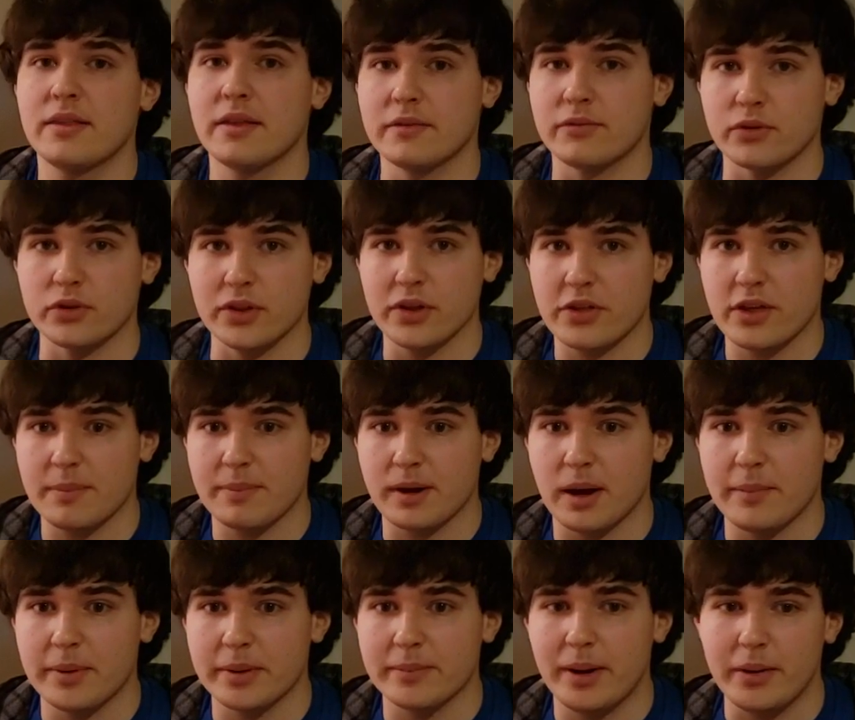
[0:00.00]
than for this
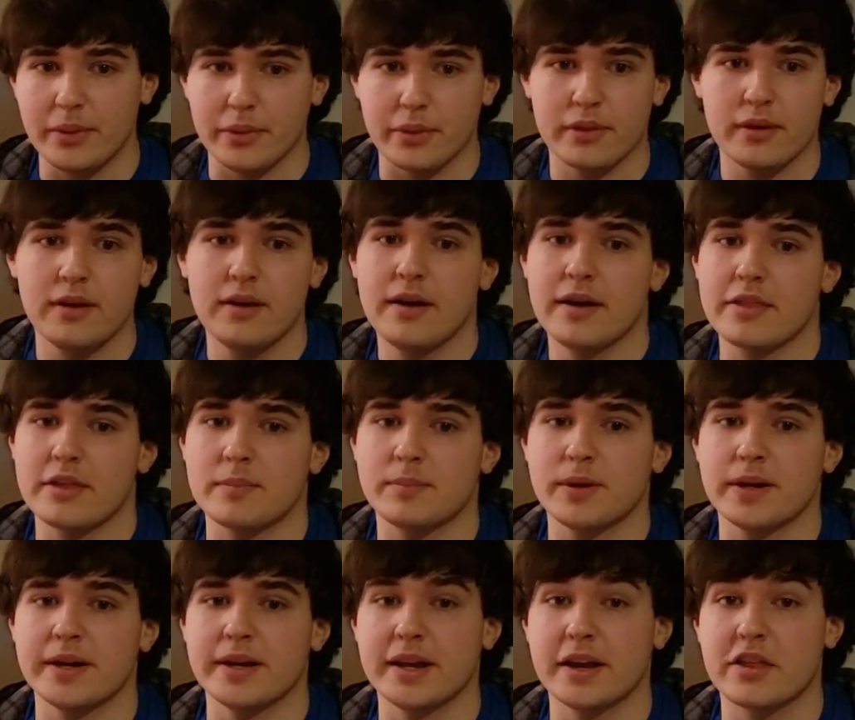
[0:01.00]
upcoming month, as I
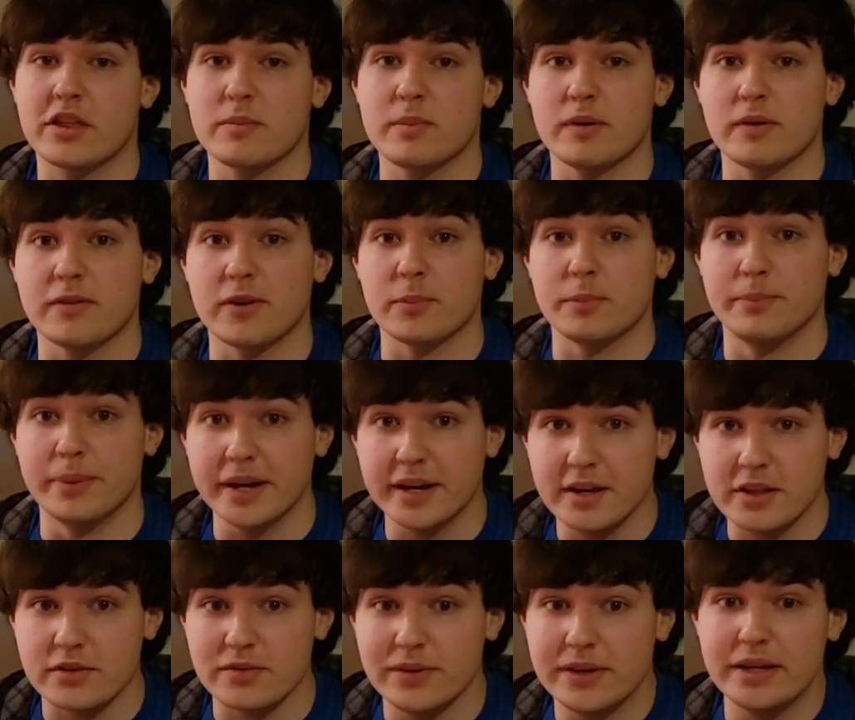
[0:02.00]
plan to get some of our
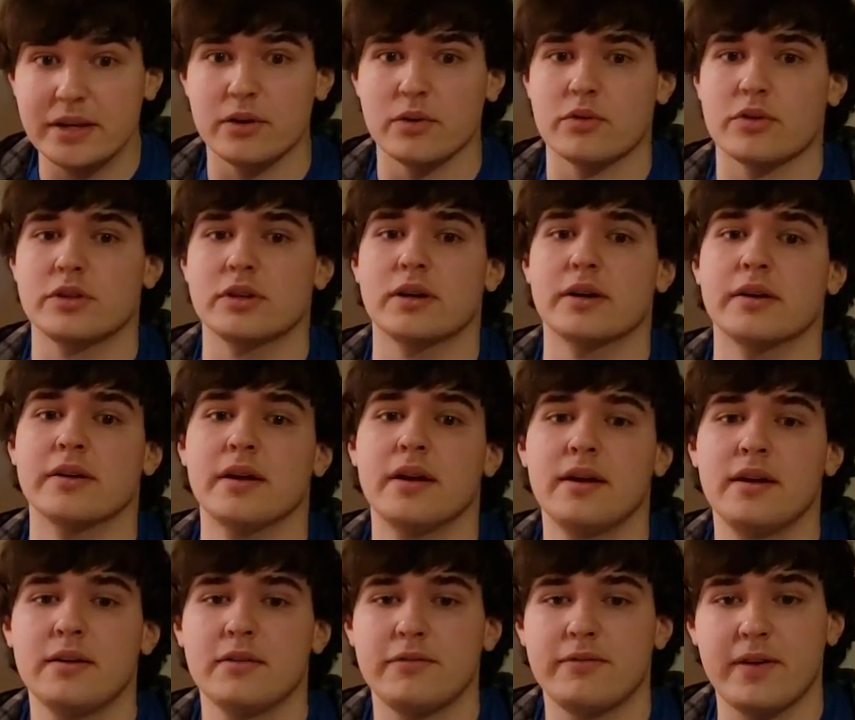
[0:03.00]
biggest videos done
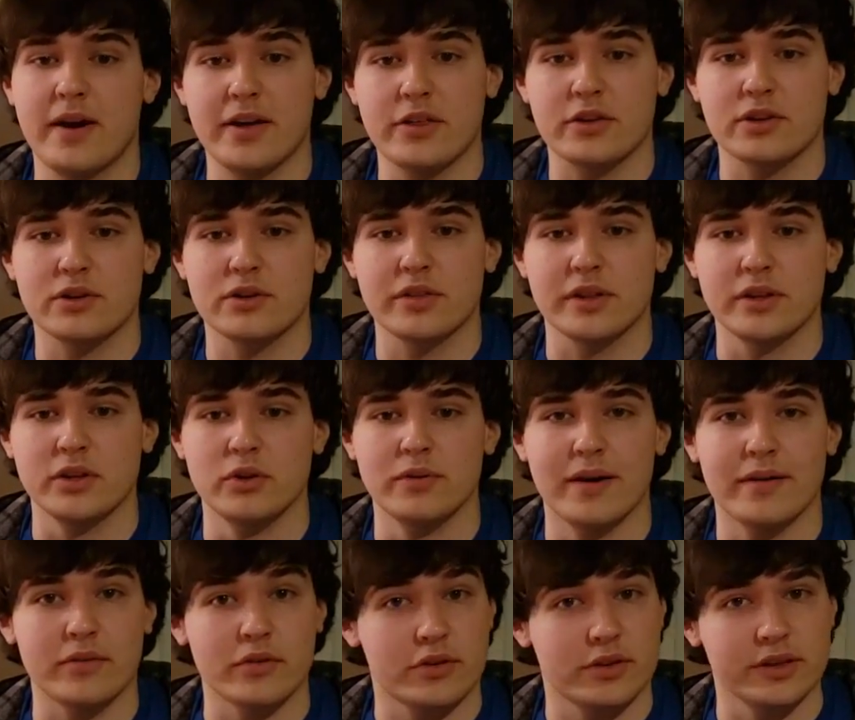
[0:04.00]
faster than you've
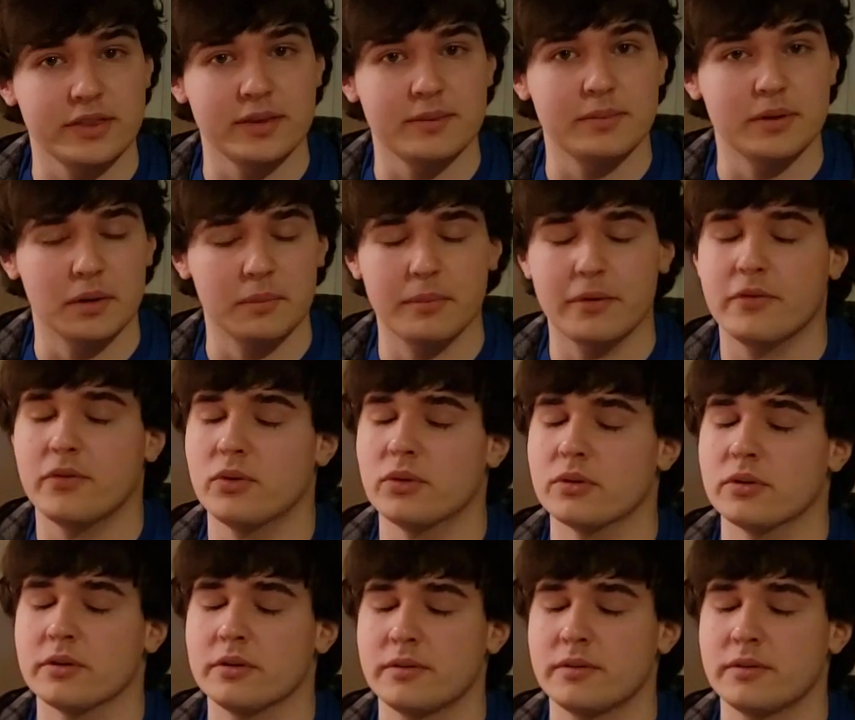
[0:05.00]
ever seen them done before.